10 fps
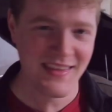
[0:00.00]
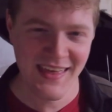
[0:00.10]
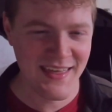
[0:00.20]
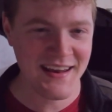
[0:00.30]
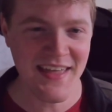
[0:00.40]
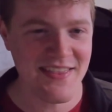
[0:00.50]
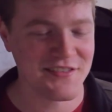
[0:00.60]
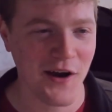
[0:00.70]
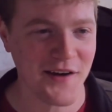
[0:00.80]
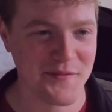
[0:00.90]
They had had this
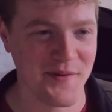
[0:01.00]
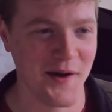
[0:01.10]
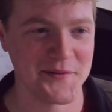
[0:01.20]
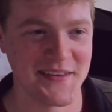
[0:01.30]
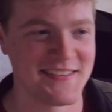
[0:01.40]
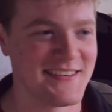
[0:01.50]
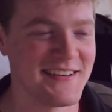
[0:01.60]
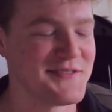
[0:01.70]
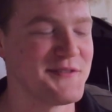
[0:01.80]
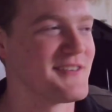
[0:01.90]
car for probably
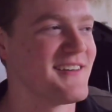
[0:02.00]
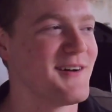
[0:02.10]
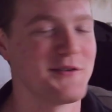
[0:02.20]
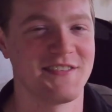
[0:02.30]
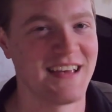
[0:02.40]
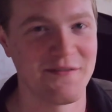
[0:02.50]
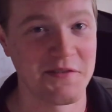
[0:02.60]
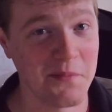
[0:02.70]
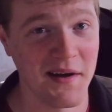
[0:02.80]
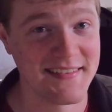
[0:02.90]
6 or
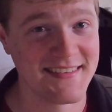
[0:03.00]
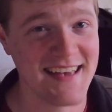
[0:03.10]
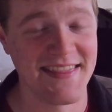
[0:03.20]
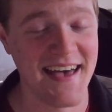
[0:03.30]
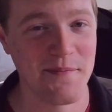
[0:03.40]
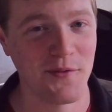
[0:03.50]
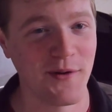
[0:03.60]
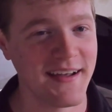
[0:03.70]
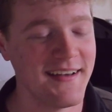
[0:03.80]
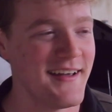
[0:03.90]
7 months at that
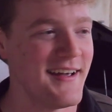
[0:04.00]
point,